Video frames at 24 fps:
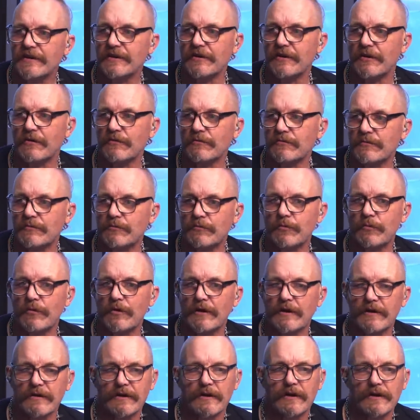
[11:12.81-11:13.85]

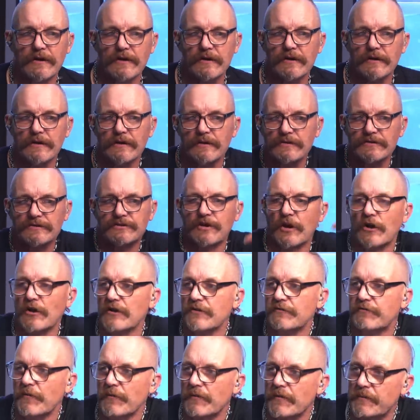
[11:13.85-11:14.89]

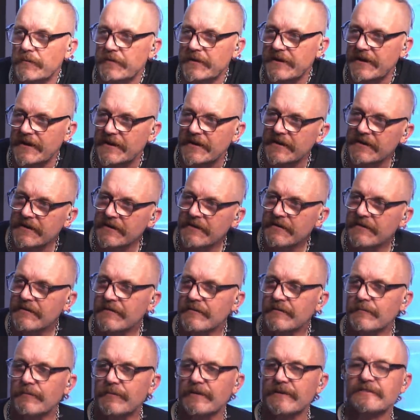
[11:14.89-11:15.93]
from the beginning.
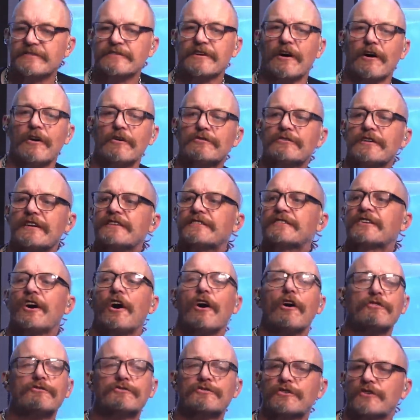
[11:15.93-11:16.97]
But it's
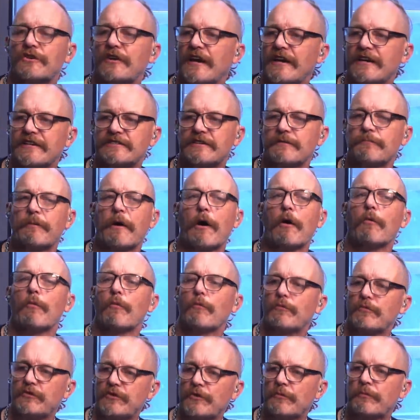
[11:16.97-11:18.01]
culture, and it's
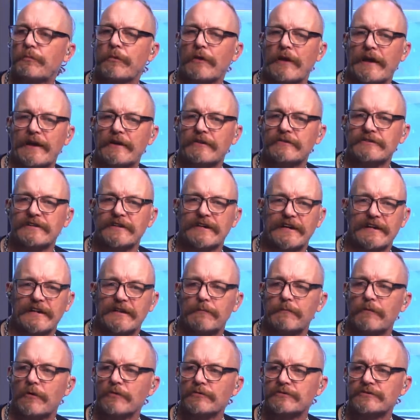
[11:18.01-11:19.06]
about your players and getting
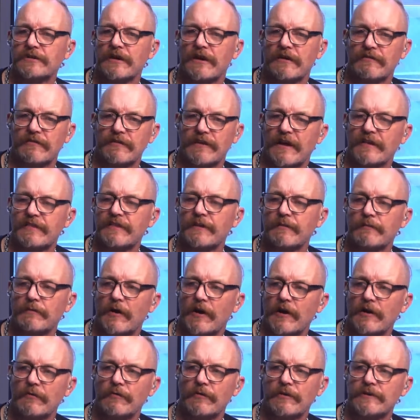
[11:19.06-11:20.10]
the most out of it. And I think
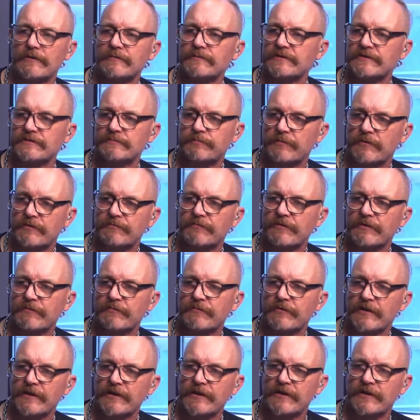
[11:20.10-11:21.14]
Monty Williams is perfect for